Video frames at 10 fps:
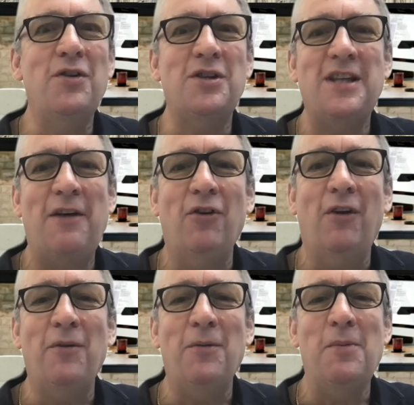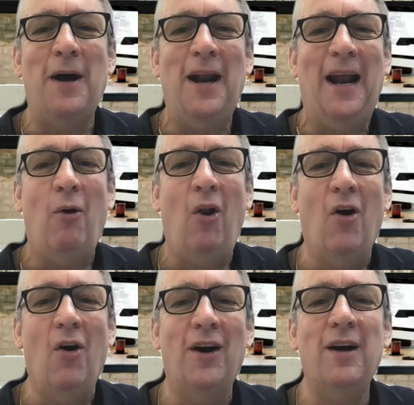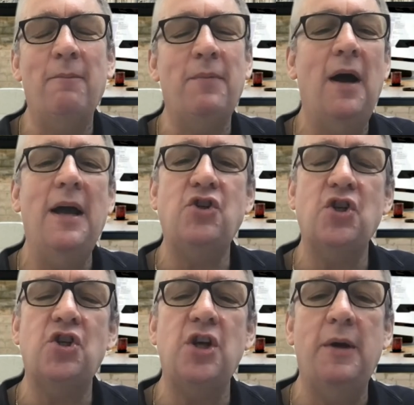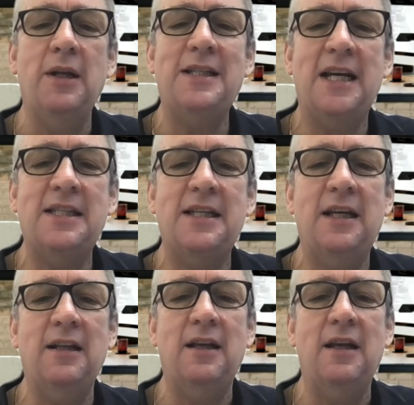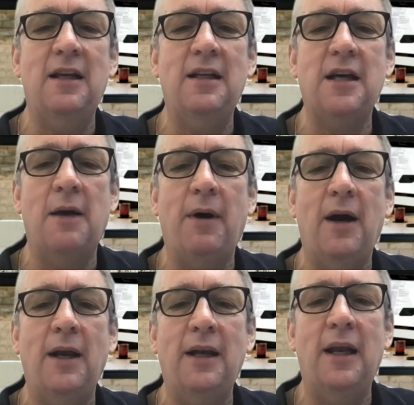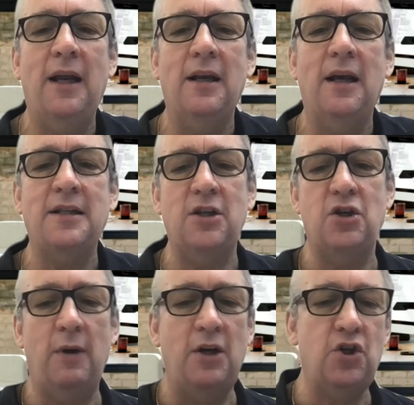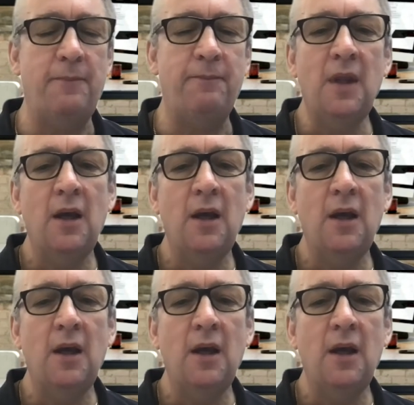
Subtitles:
several of them, about an hour long, but it's just showing testing the turbine in a situation.